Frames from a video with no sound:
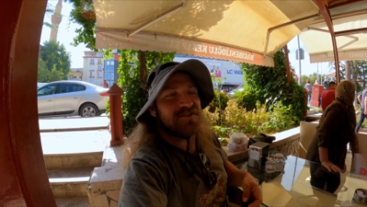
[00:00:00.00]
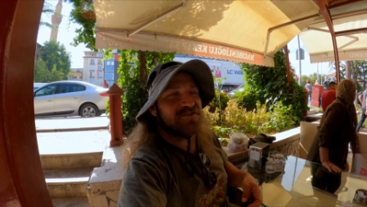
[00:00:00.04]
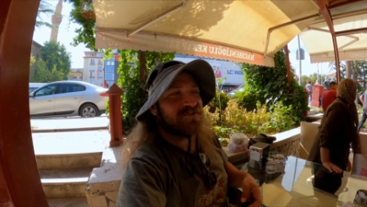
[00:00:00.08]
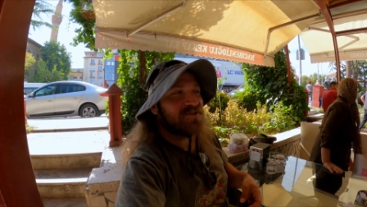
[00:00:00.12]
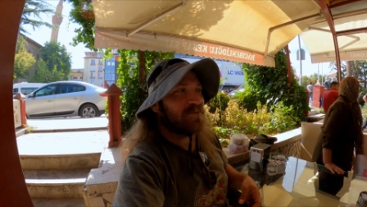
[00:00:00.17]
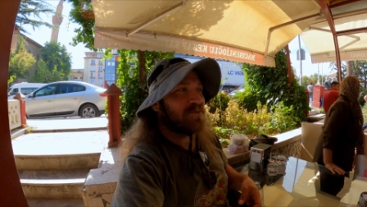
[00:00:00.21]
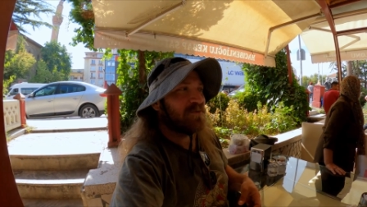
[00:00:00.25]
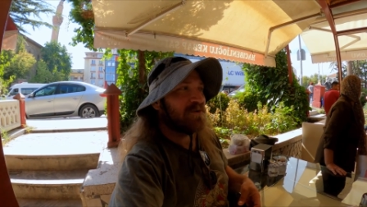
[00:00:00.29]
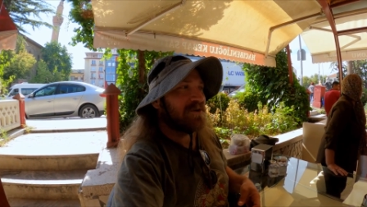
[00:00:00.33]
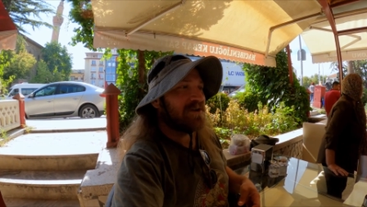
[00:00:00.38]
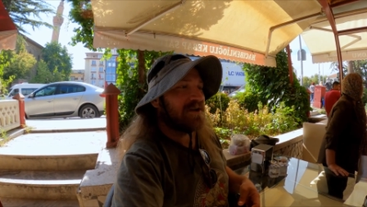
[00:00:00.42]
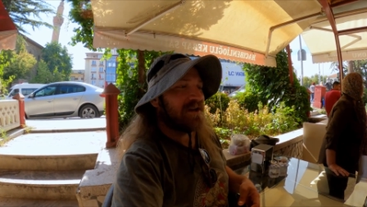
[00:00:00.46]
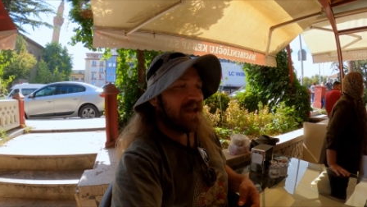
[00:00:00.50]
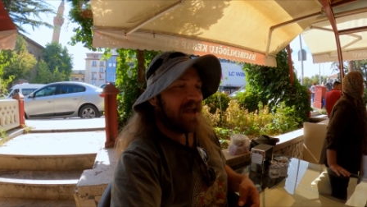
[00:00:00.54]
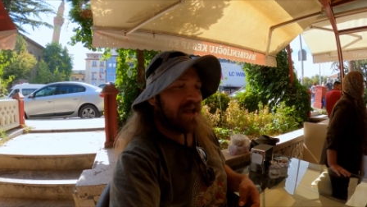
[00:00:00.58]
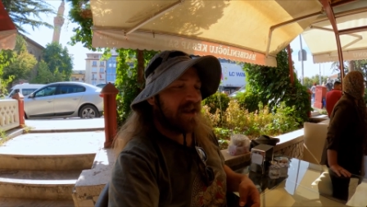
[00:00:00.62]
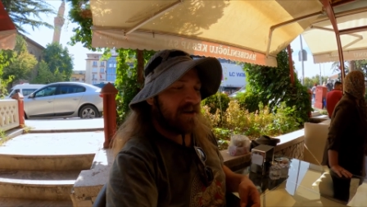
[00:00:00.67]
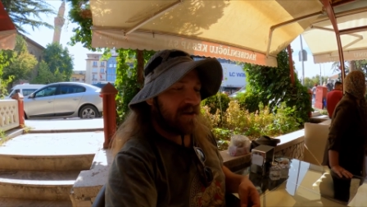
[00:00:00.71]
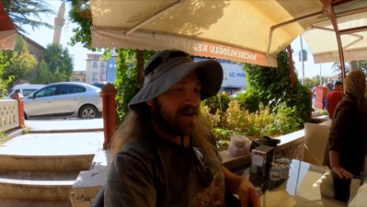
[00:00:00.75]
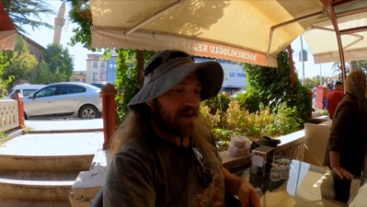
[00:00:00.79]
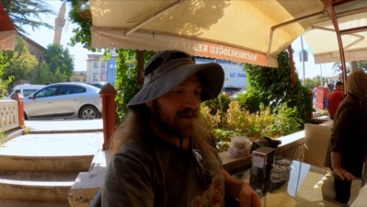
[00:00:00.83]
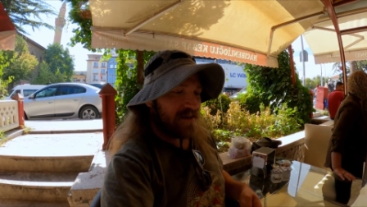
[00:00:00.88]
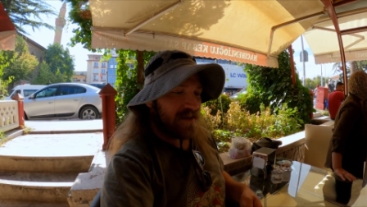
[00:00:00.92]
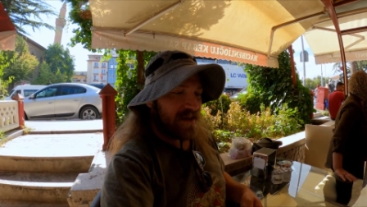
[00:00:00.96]
So we're going to head
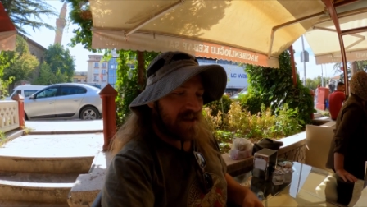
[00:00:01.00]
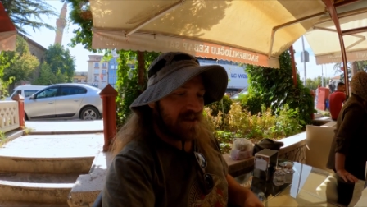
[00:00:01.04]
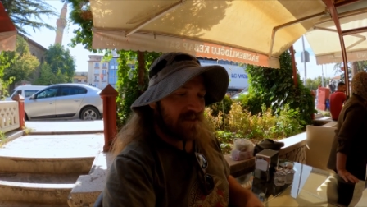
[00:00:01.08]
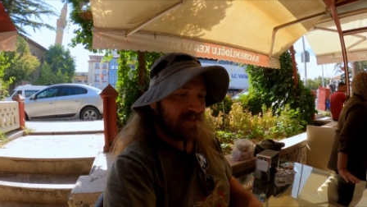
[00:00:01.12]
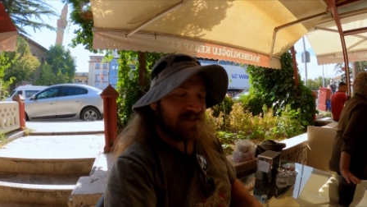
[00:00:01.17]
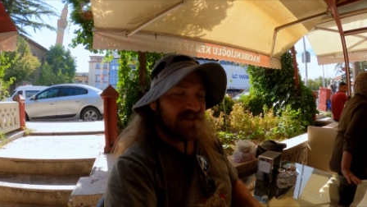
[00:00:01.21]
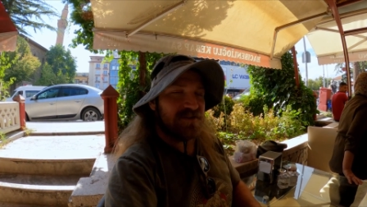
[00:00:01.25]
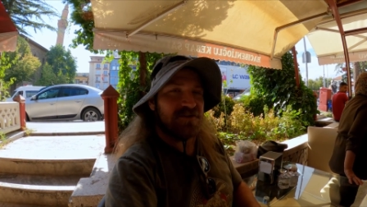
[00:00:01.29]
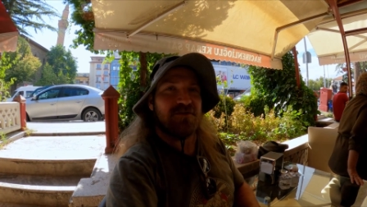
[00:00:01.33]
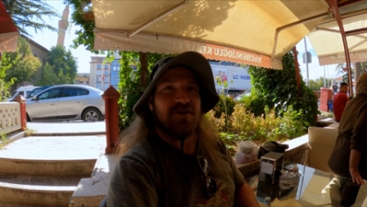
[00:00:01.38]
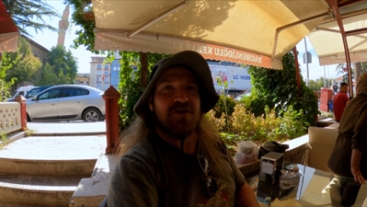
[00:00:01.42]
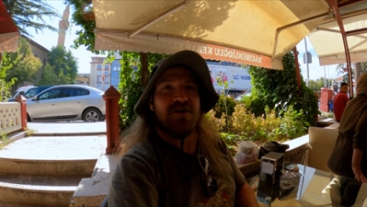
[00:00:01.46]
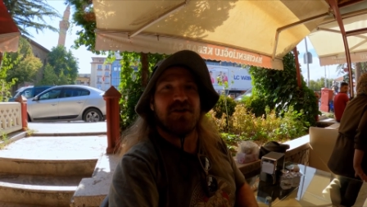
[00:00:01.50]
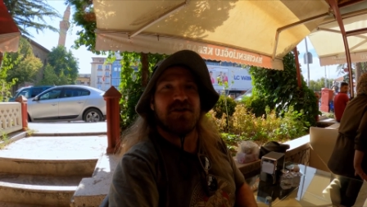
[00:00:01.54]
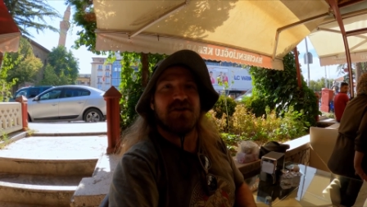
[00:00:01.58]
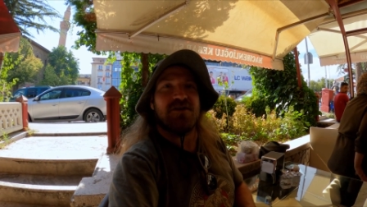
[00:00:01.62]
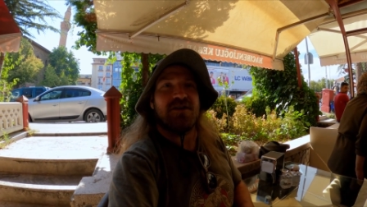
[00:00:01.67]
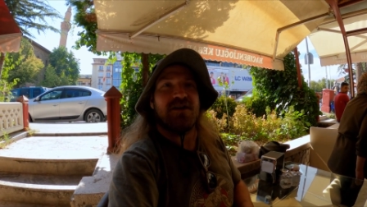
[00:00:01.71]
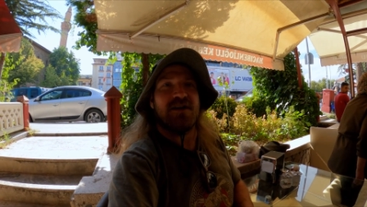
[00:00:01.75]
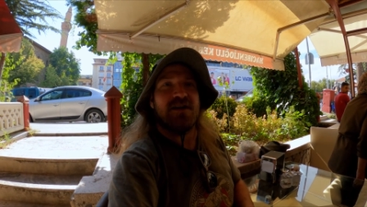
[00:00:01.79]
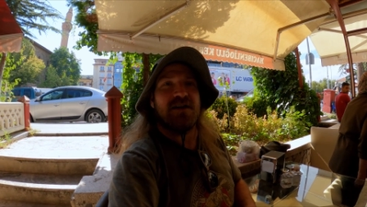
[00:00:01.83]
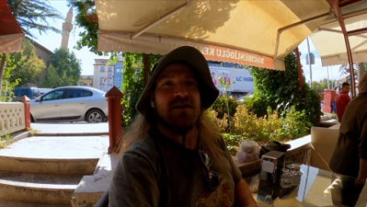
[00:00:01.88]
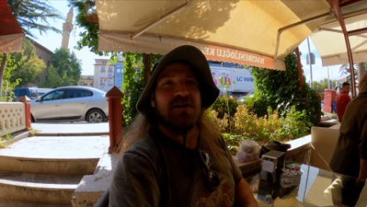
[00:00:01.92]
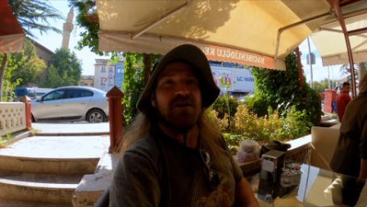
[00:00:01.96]
on now to
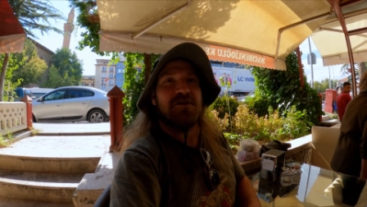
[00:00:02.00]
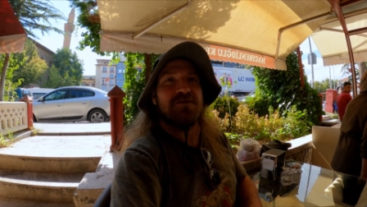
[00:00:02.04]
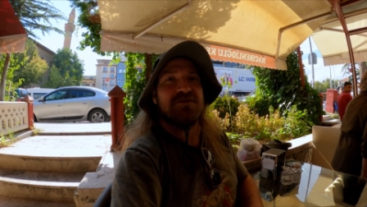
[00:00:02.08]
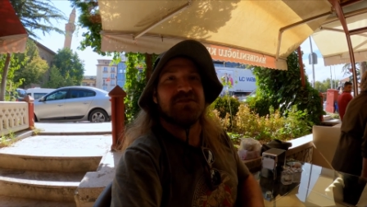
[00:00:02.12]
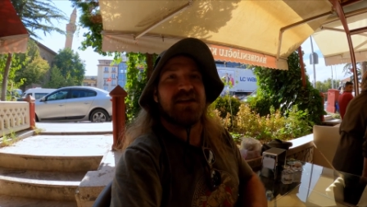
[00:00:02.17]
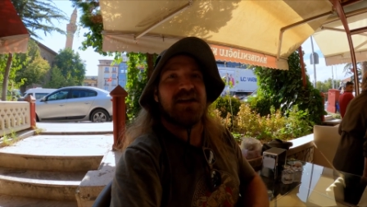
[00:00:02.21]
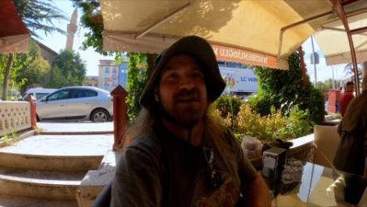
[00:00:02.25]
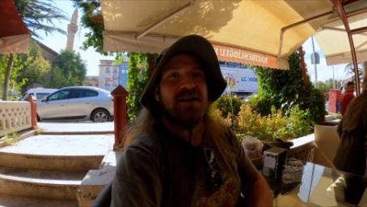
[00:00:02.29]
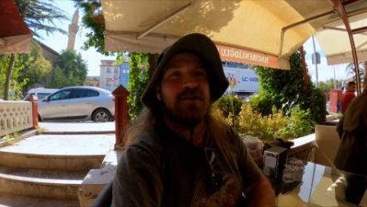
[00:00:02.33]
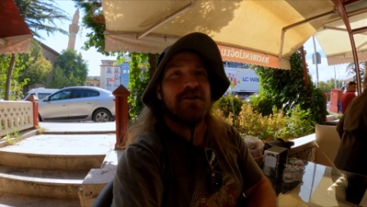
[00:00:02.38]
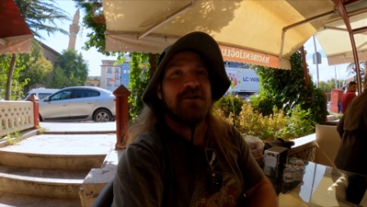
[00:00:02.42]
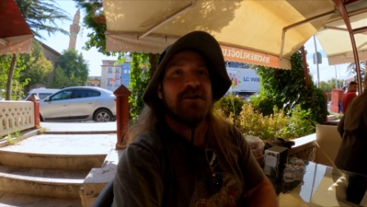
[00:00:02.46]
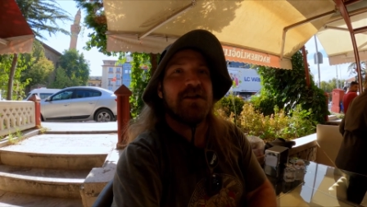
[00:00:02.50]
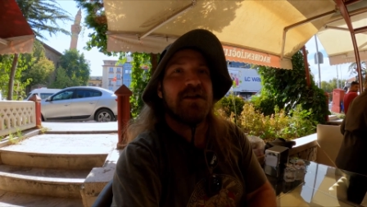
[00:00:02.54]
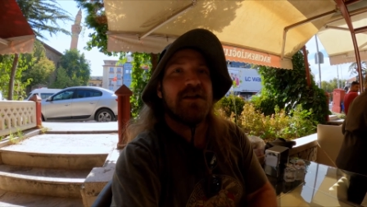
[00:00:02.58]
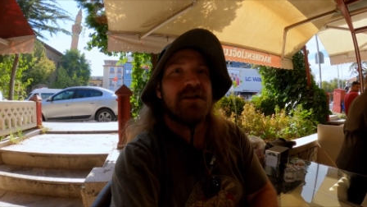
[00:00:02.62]
our hotel.